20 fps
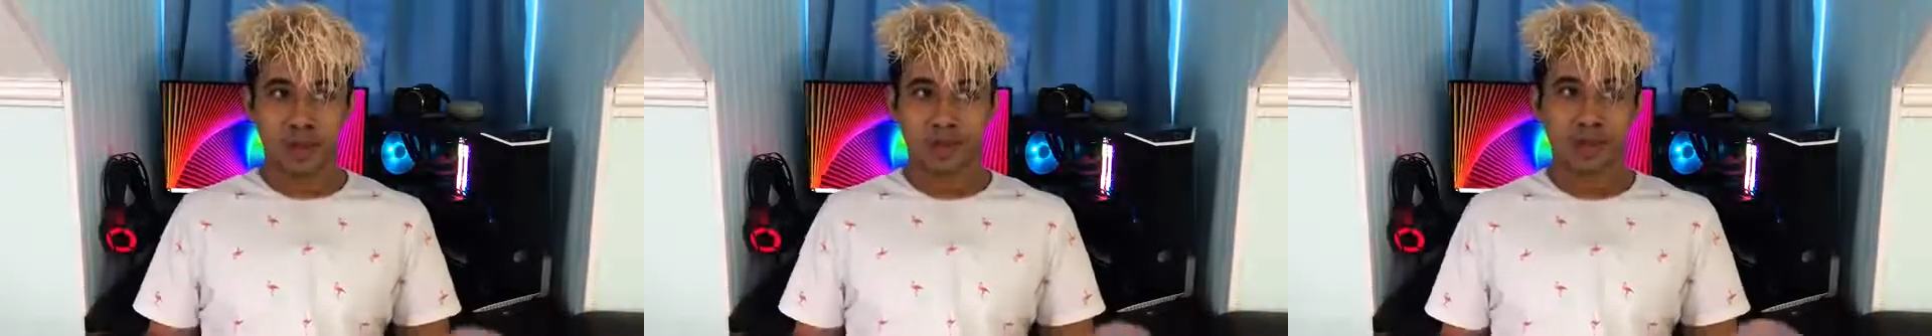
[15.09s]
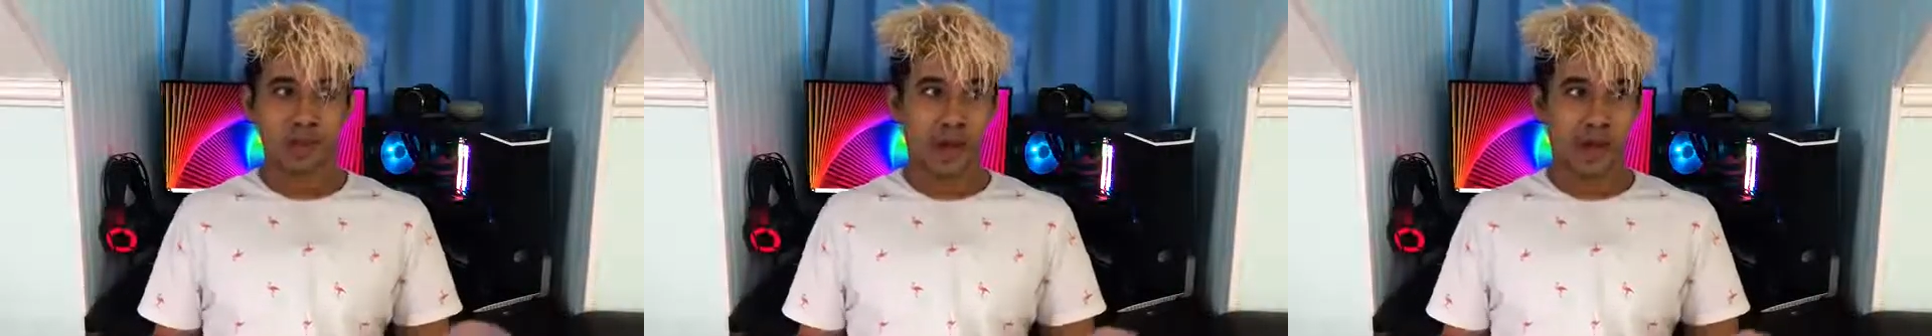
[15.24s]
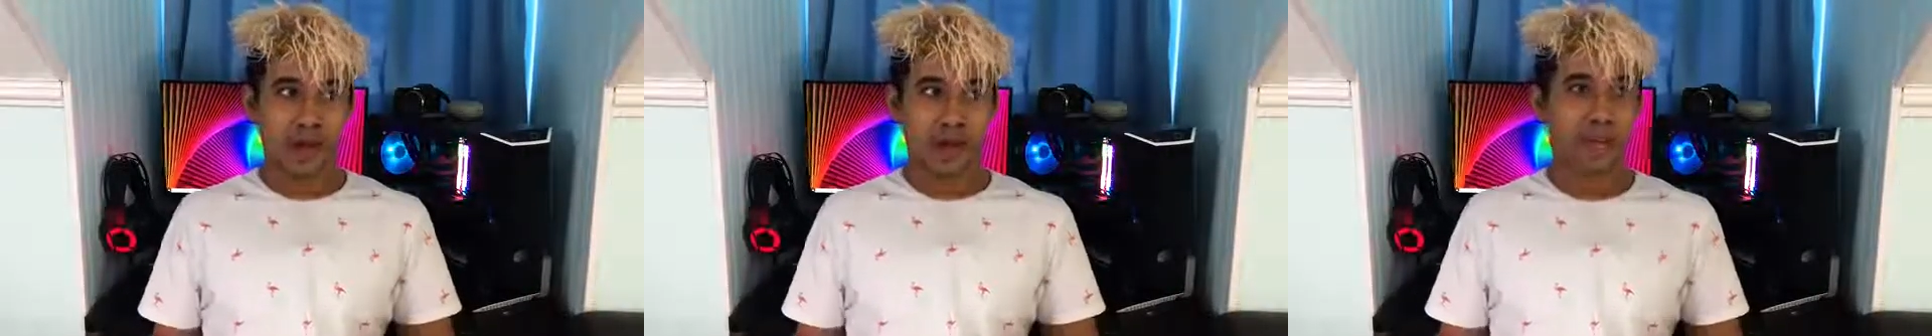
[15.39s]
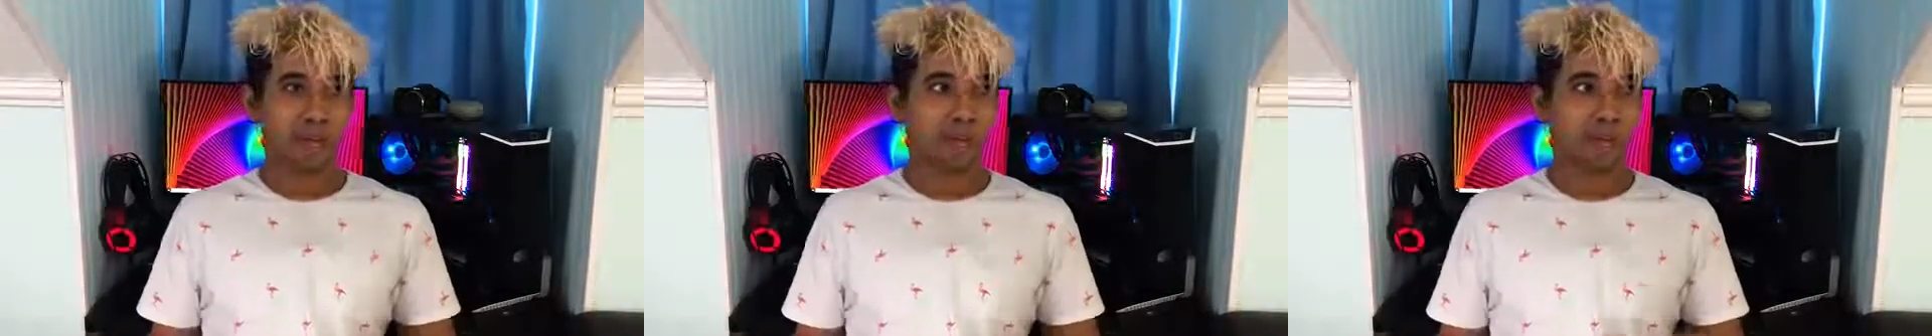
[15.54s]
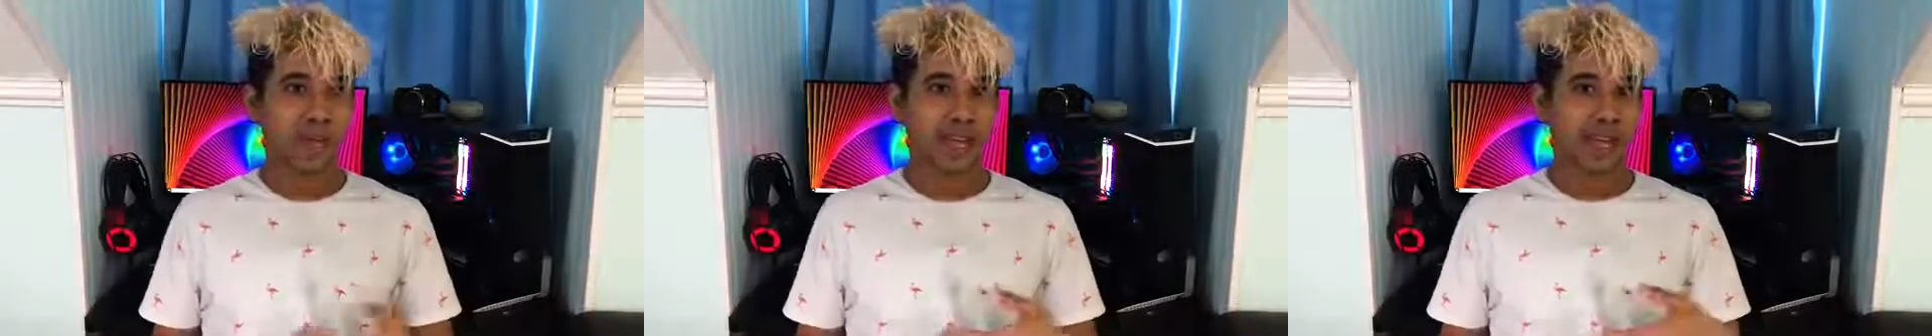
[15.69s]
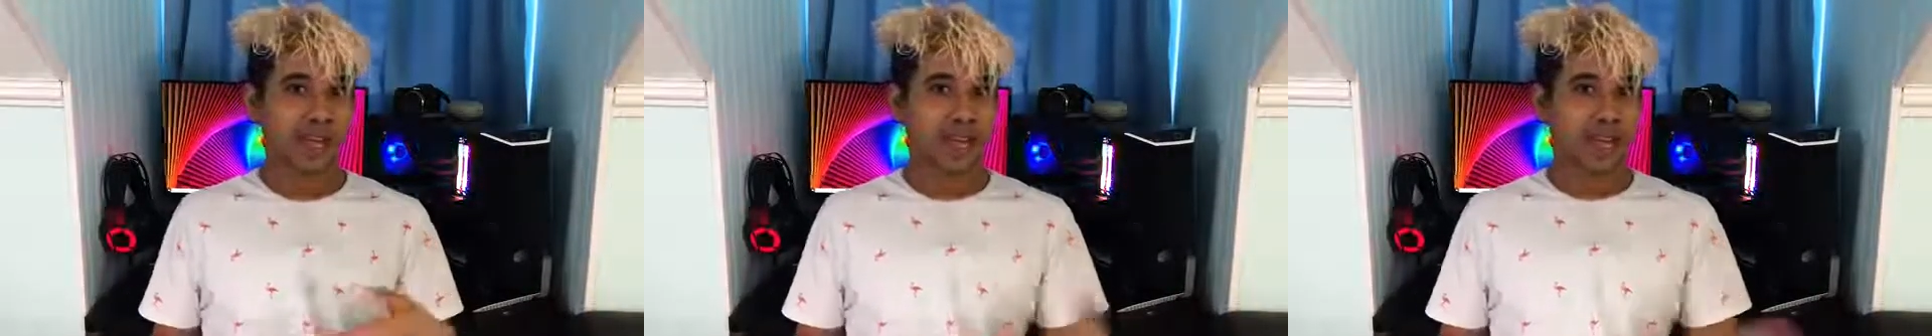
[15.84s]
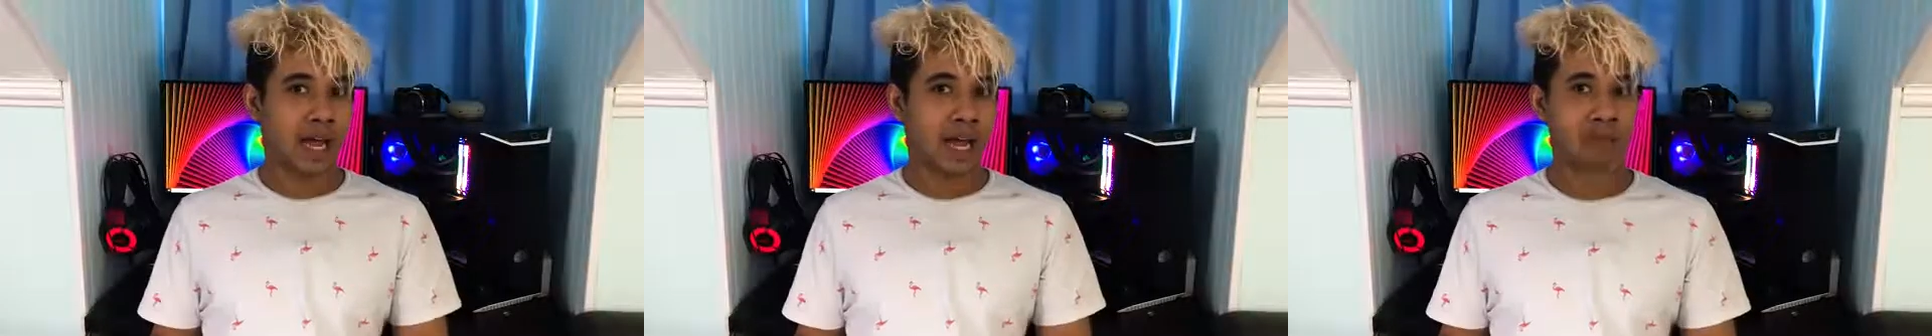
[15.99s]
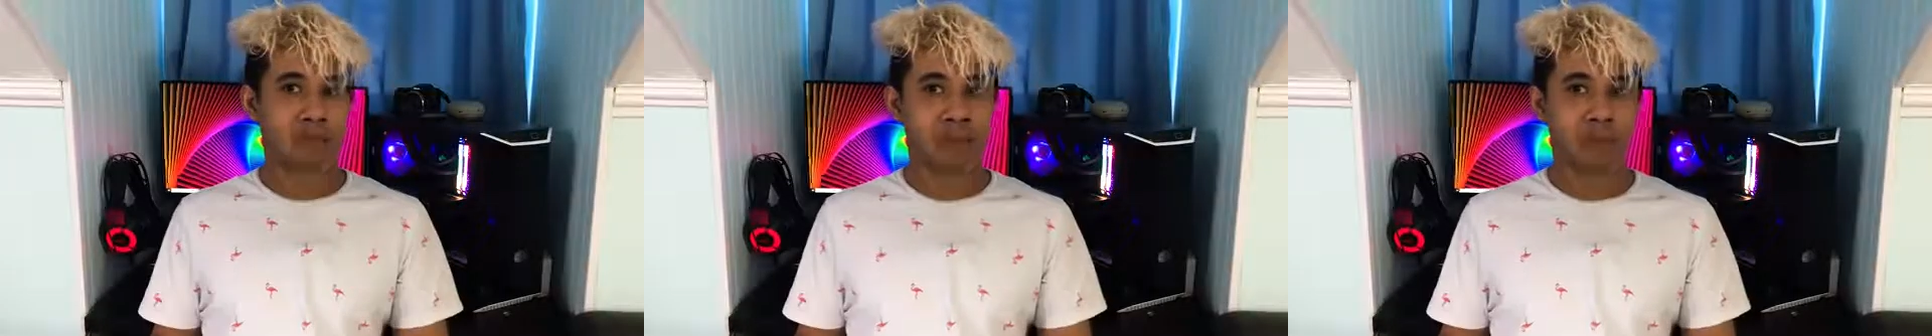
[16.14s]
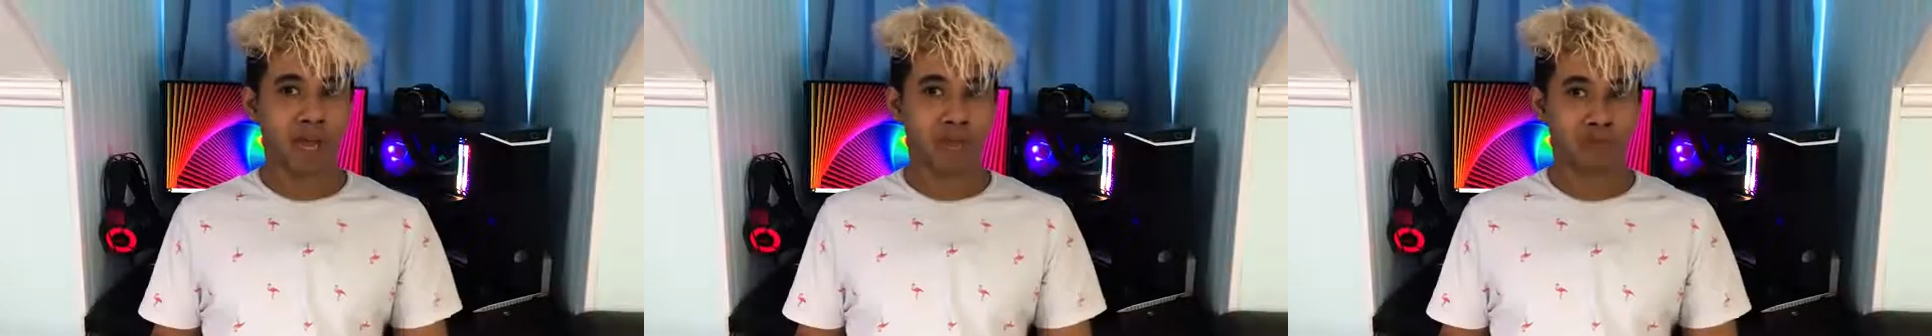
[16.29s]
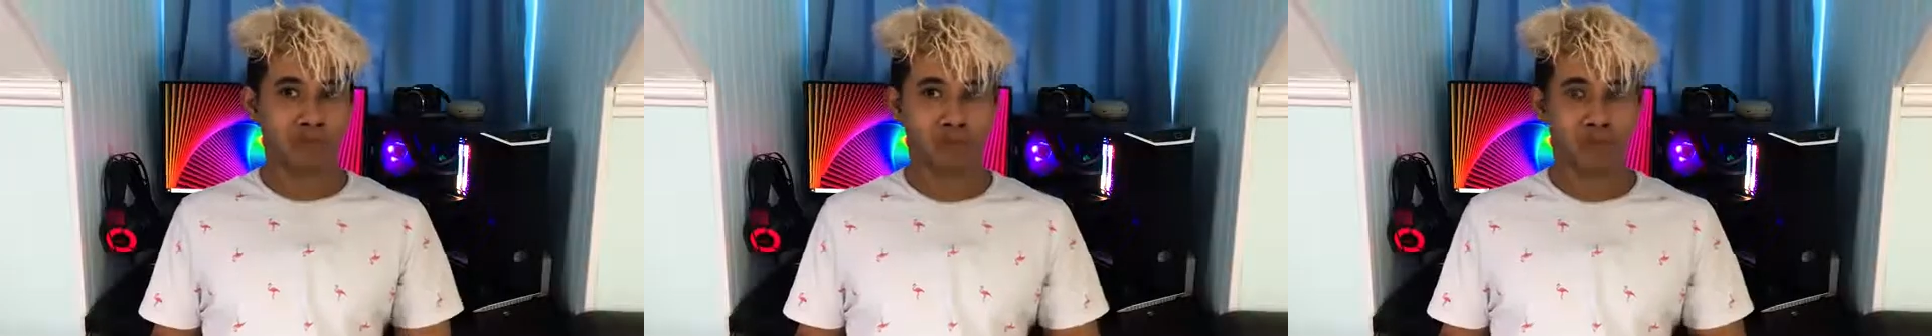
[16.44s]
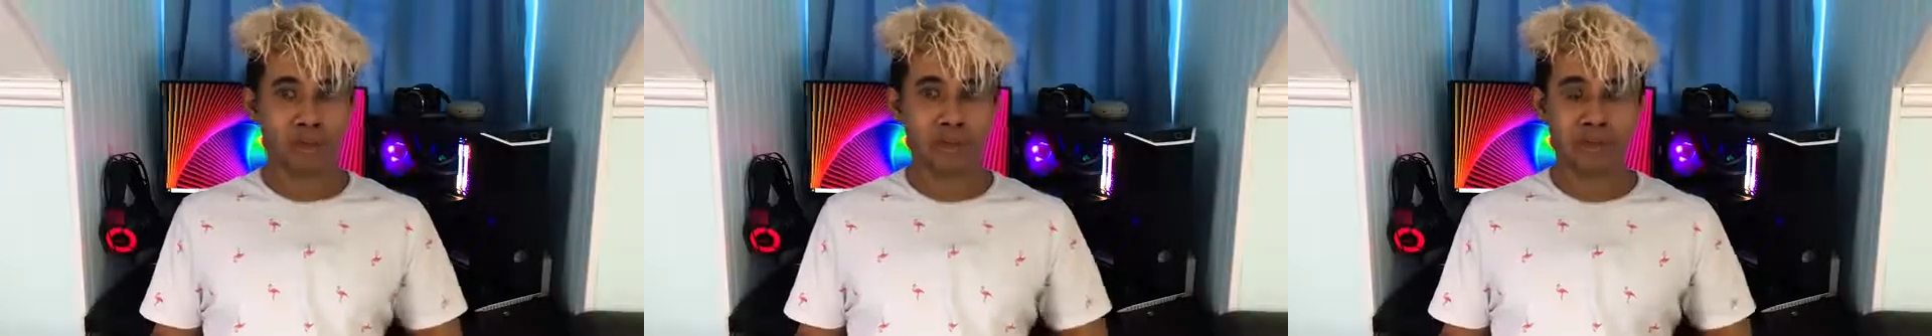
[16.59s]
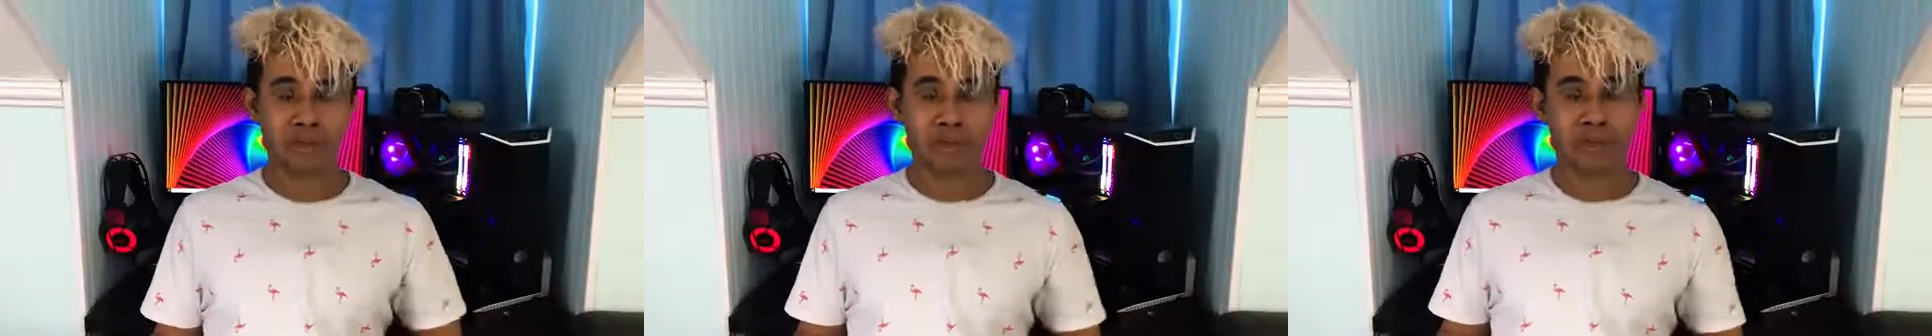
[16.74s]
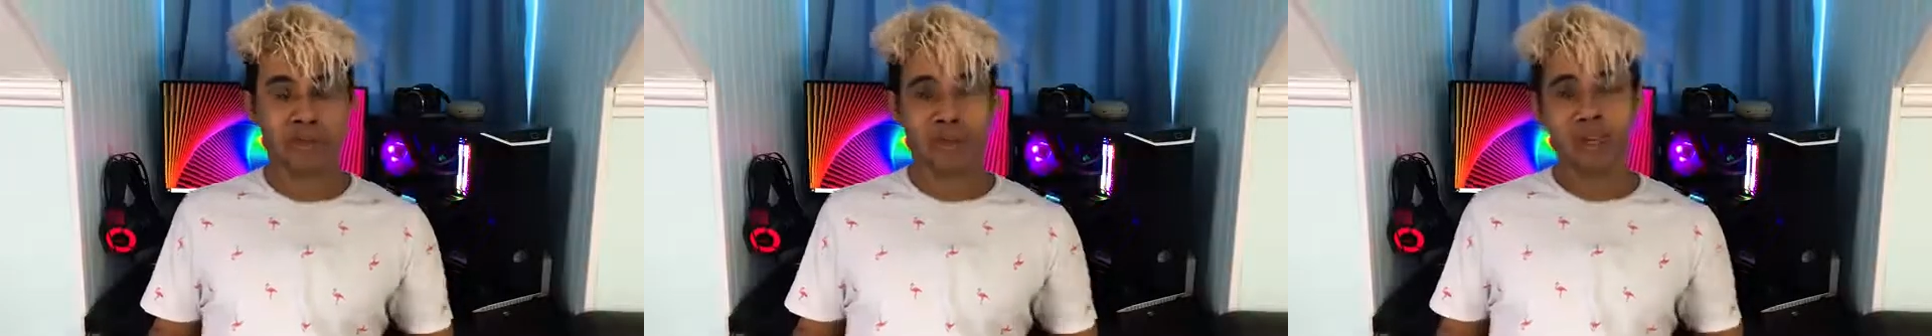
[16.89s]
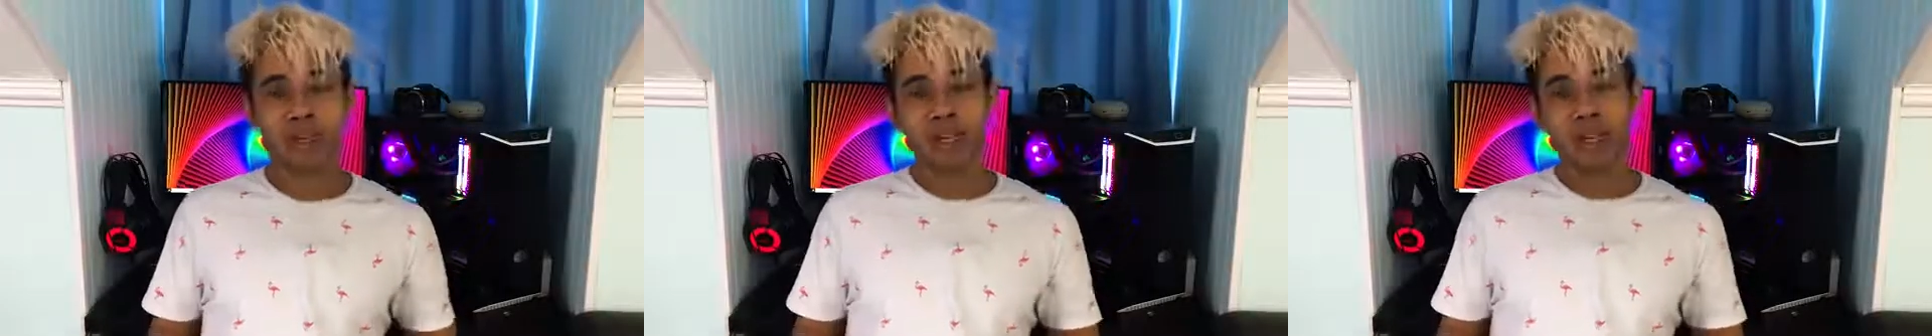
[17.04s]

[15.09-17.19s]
my main laptop source.